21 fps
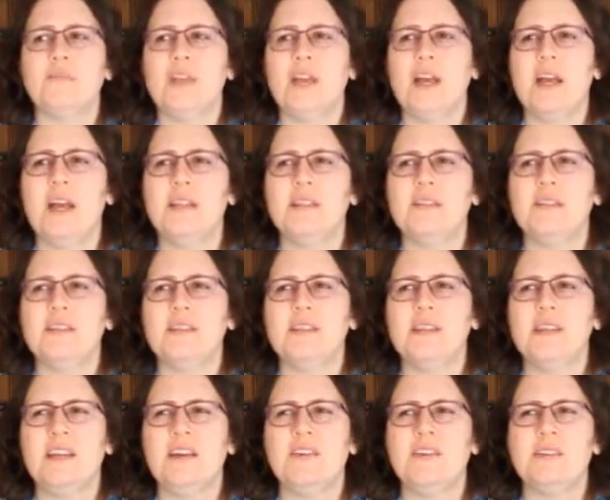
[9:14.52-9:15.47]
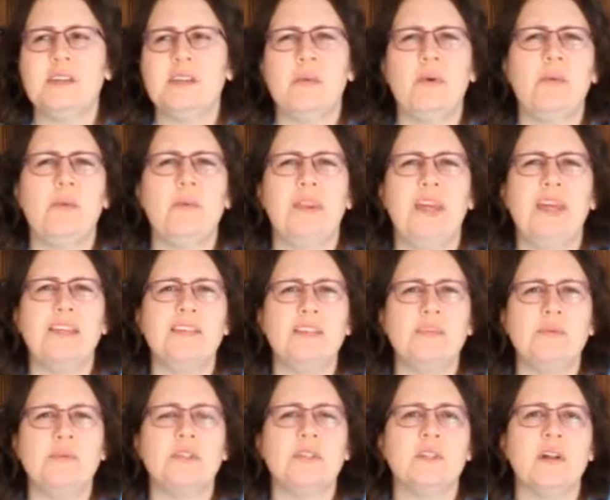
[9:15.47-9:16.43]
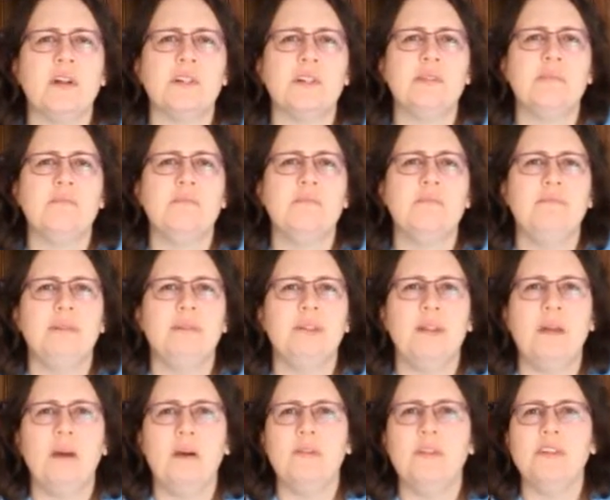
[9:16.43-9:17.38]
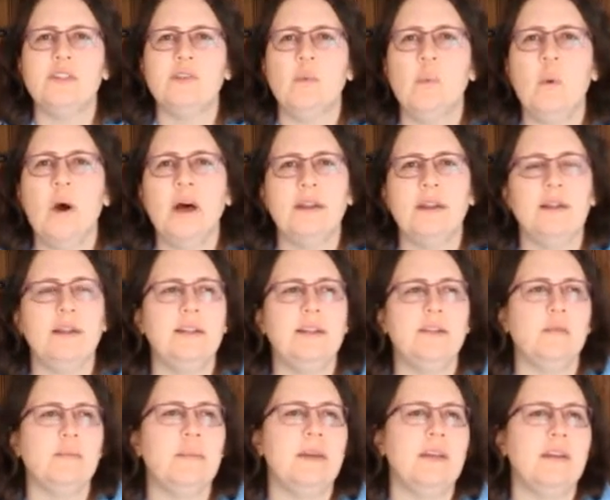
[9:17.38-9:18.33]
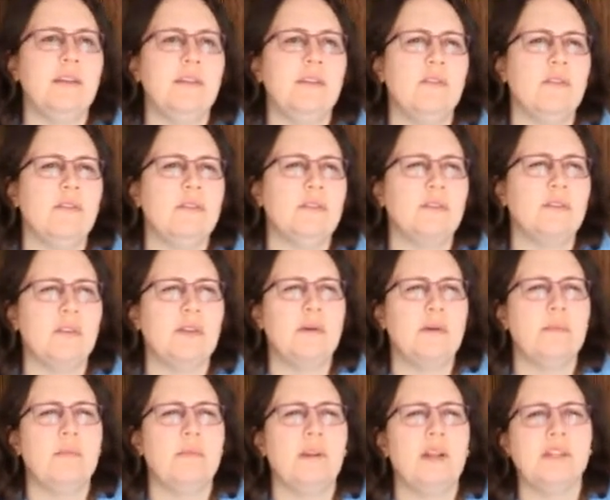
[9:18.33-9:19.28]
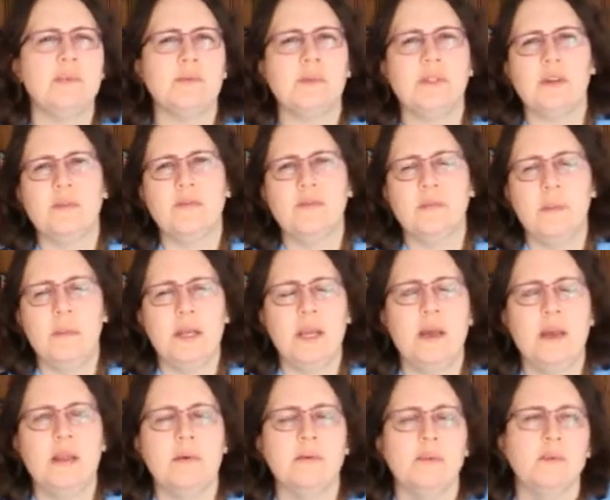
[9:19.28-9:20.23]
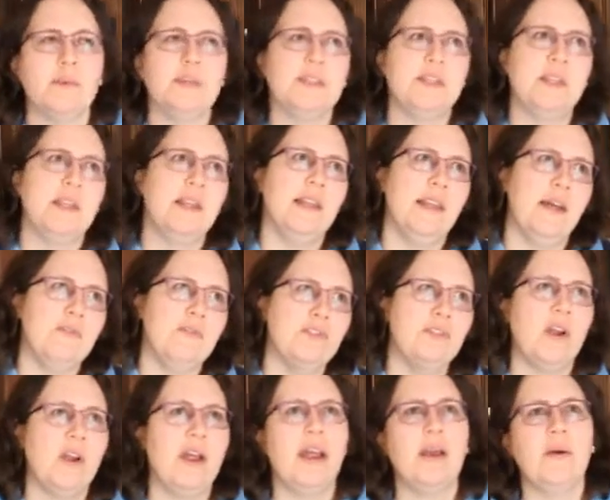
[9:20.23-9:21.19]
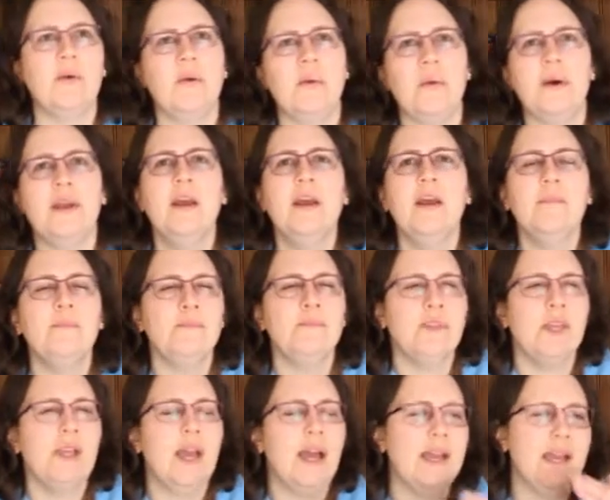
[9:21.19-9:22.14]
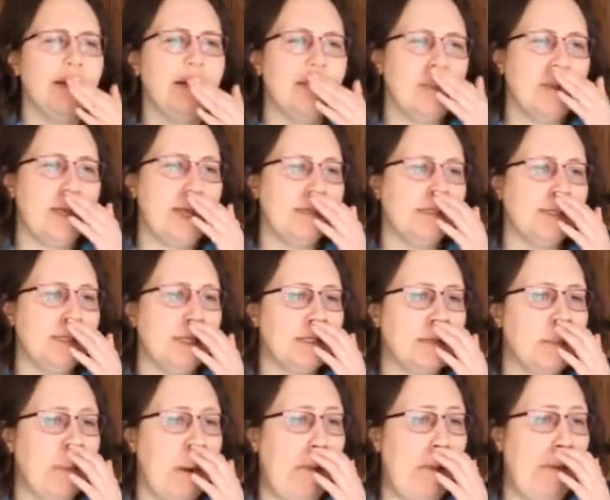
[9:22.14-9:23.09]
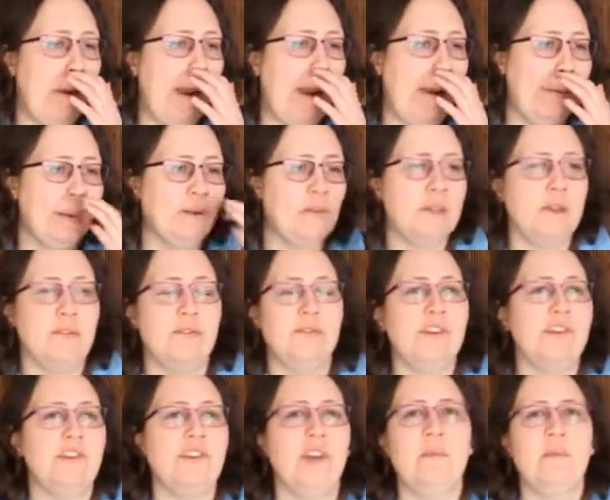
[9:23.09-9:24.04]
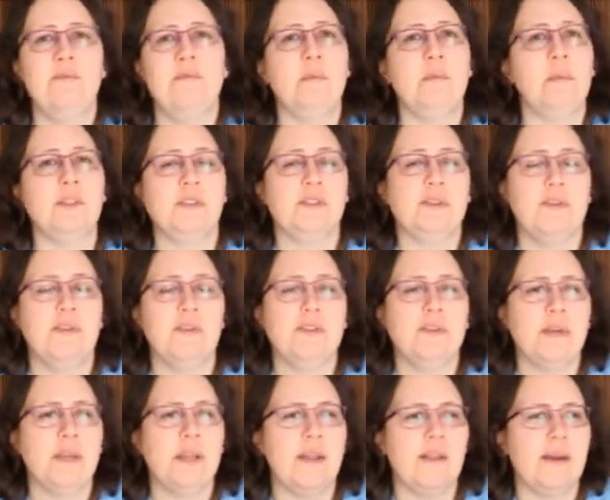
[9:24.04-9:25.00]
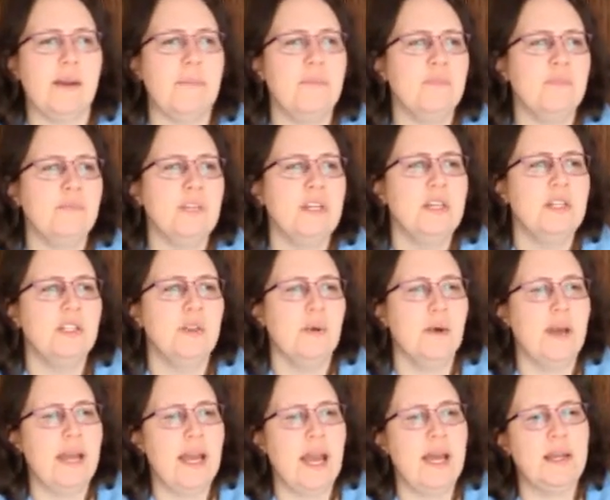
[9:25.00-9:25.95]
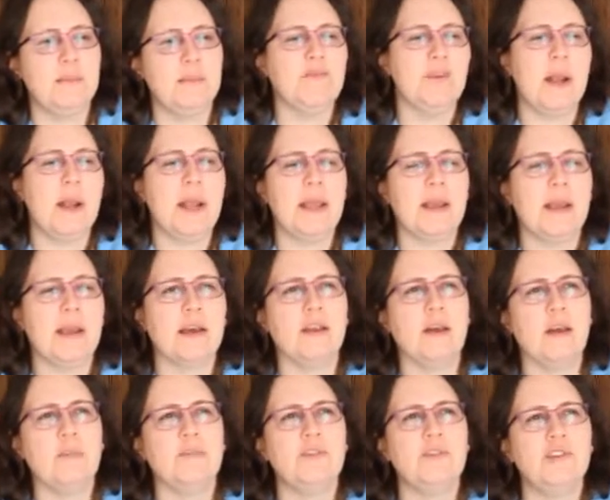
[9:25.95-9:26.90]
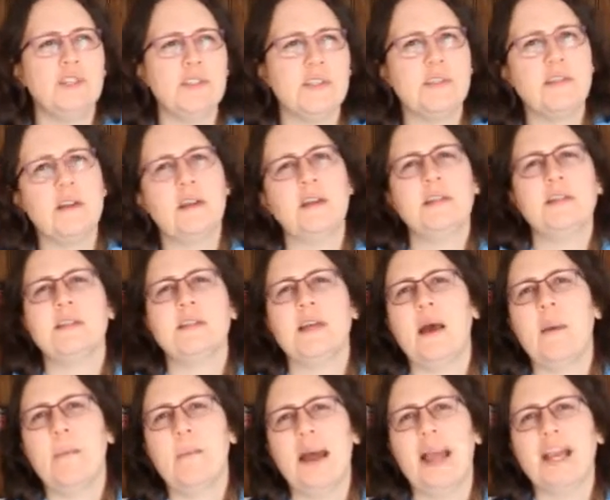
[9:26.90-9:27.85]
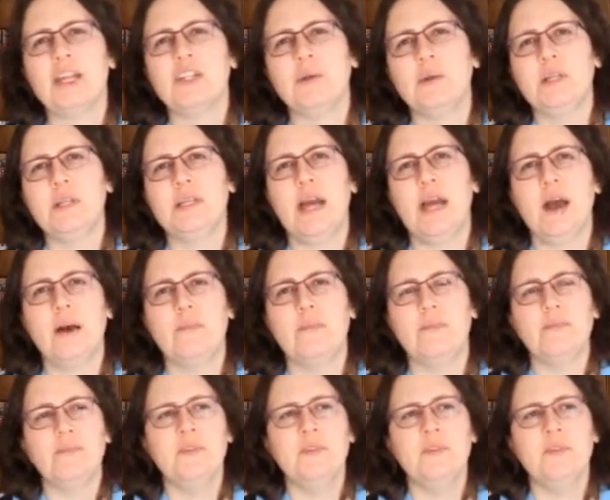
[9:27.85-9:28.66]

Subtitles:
and it got to the point where they did all start to blur into one a little bit. You know, the storylines were so familiar, there was always the love triangle, and it began to get to the point where I couldn't differentiate from one story to another. So I had a break, and I'm just starting to come back to it now,